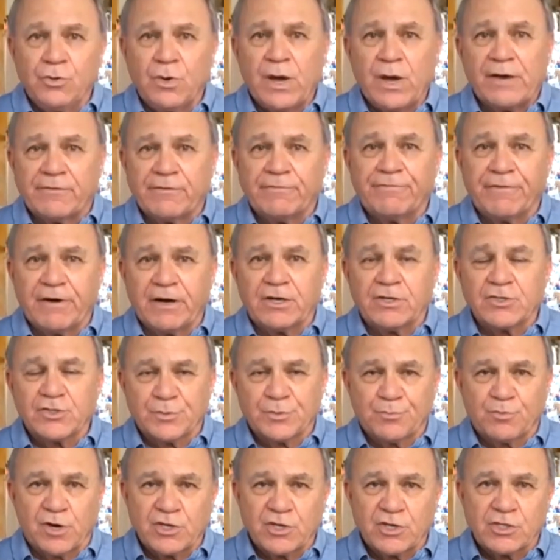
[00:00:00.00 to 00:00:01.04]
have a fire
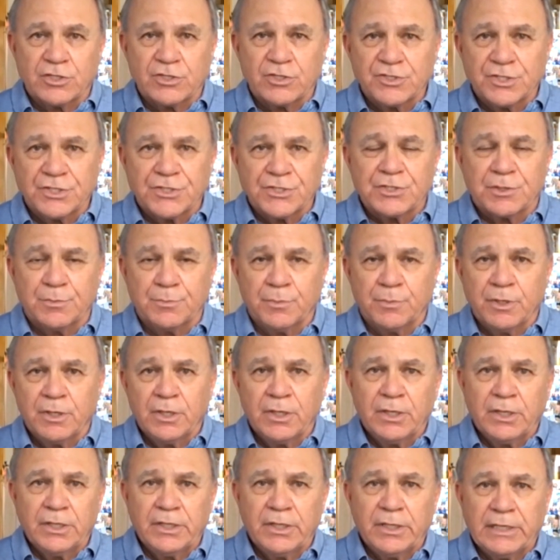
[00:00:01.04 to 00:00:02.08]
suppression system
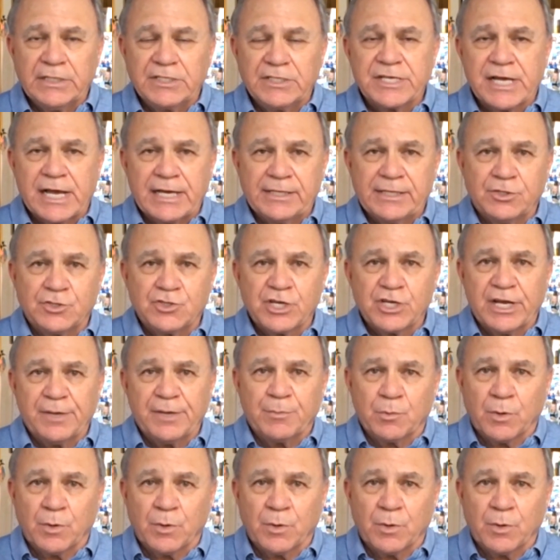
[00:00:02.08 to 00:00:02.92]
inside the chamber,